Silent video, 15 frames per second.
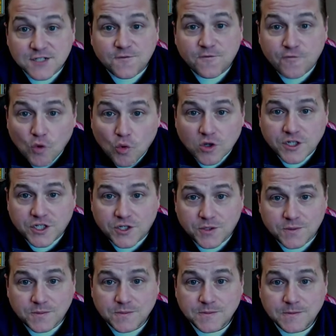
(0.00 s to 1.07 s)
for you
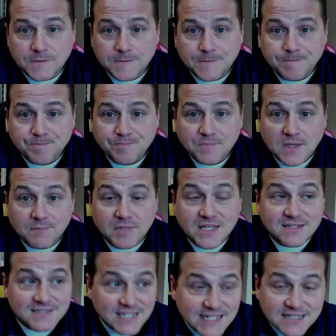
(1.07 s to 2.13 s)

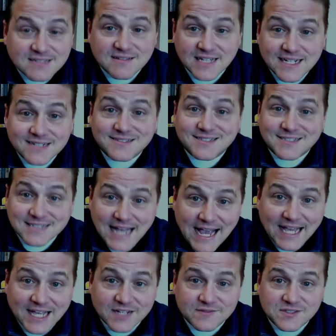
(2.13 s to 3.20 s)
because his Lent
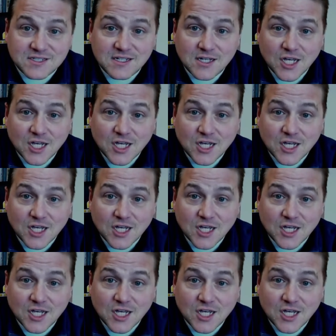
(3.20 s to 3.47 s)
saves.